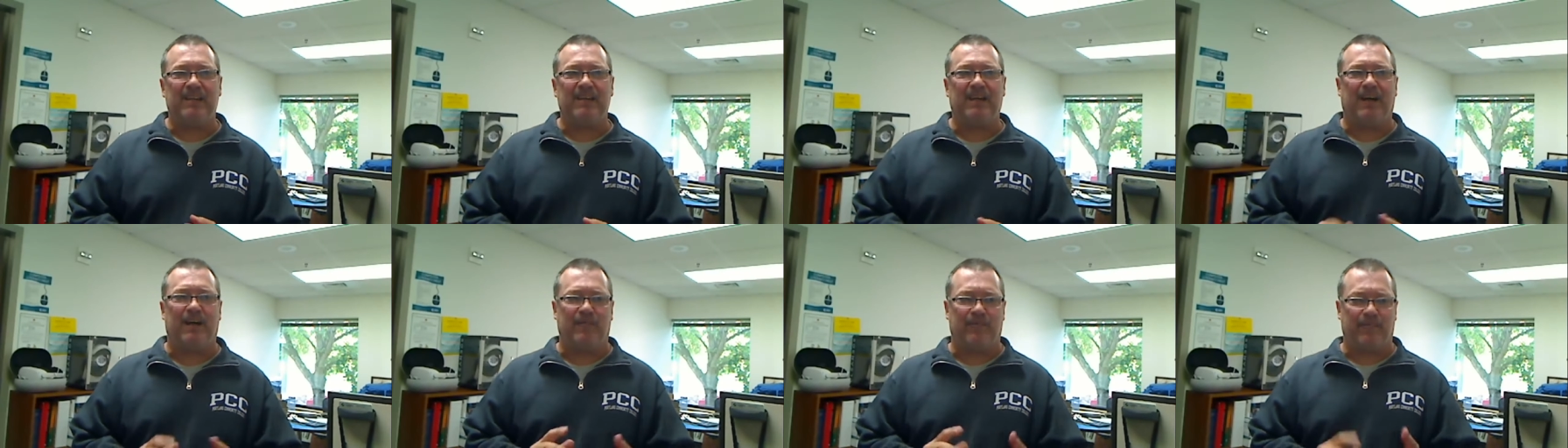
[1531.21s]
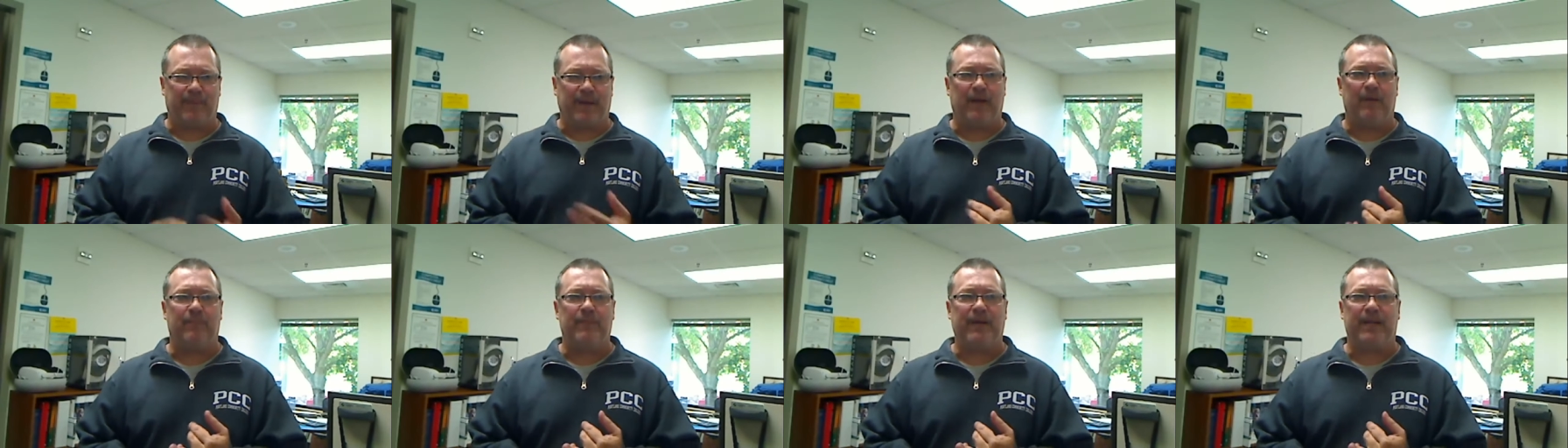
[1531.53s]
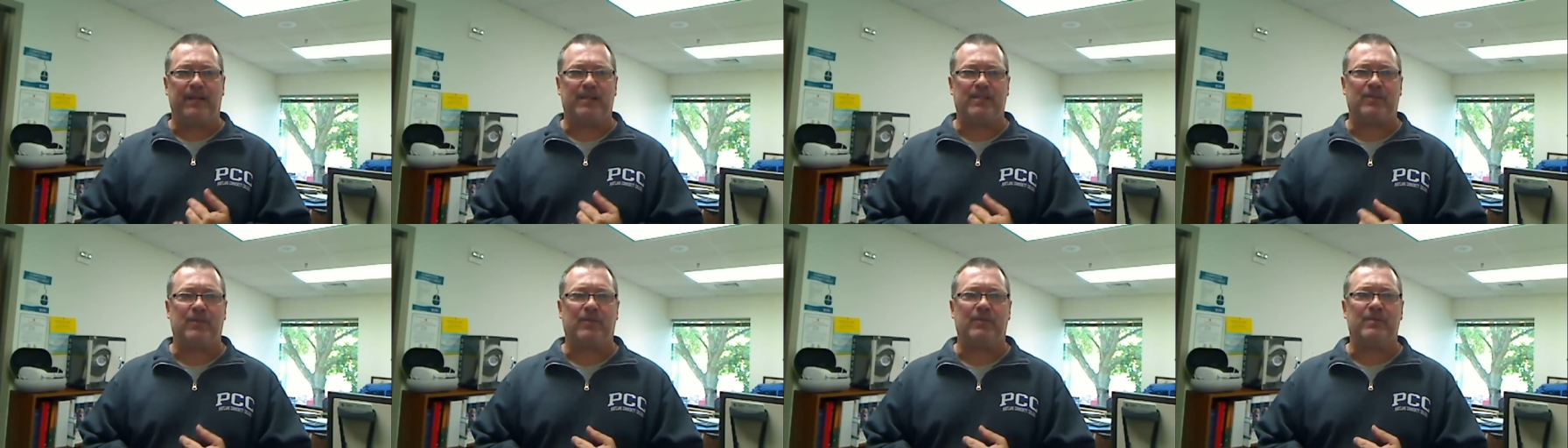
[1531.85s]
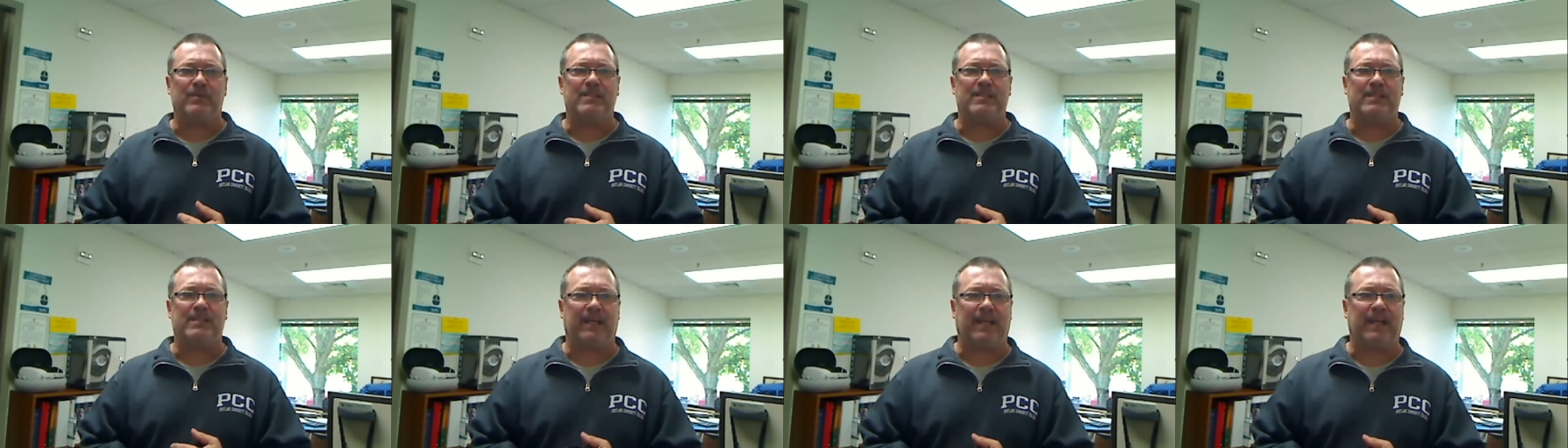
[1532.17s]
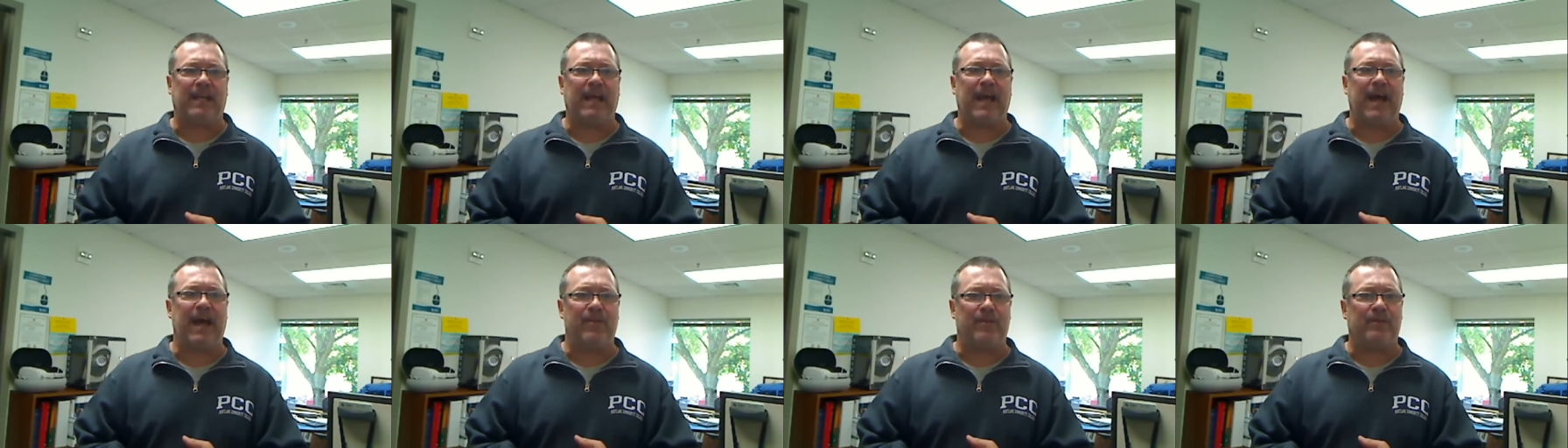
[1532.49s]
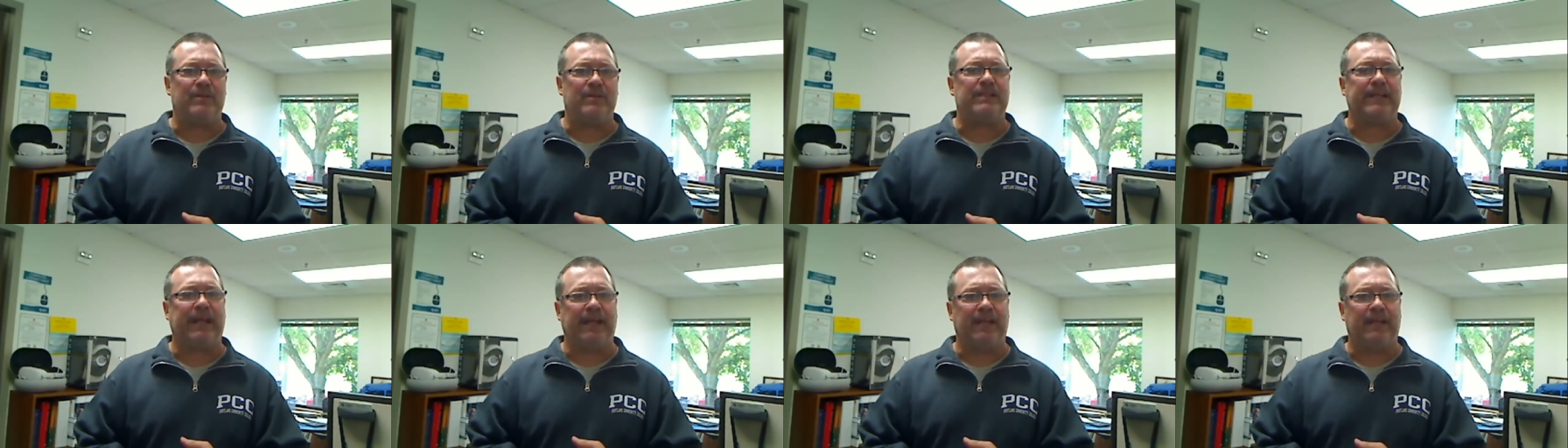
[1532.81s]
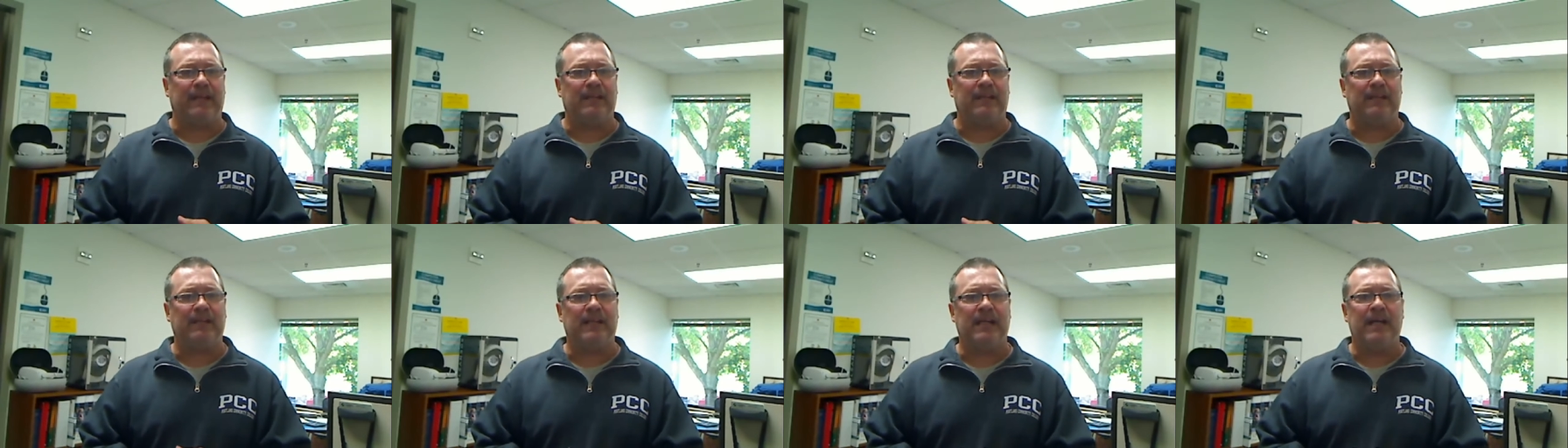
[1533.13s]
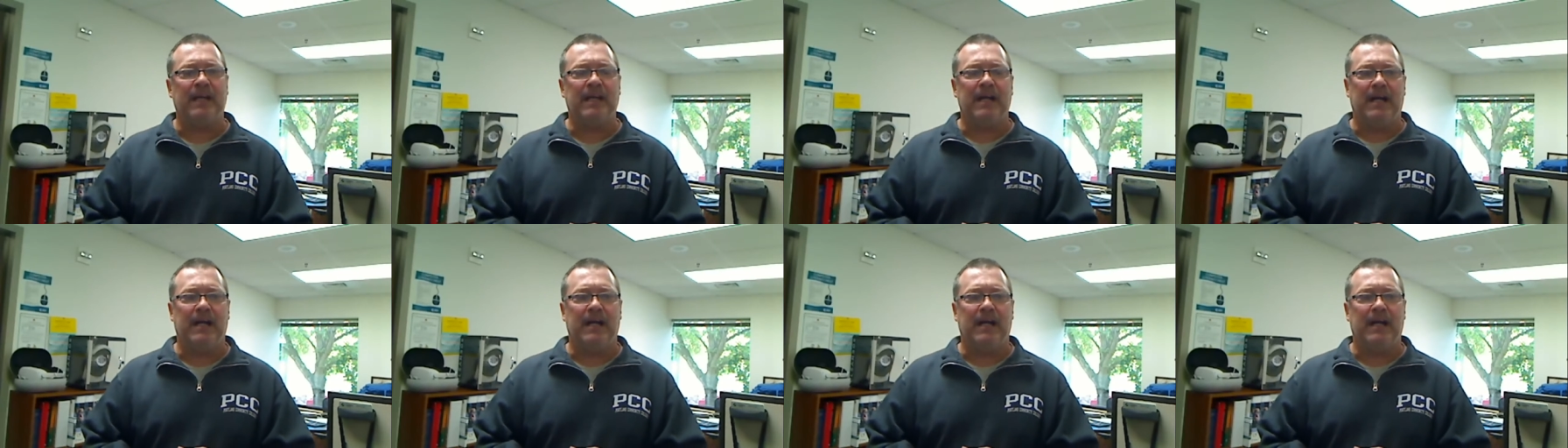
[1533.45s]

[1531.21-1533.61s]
of paramedic students to gather data.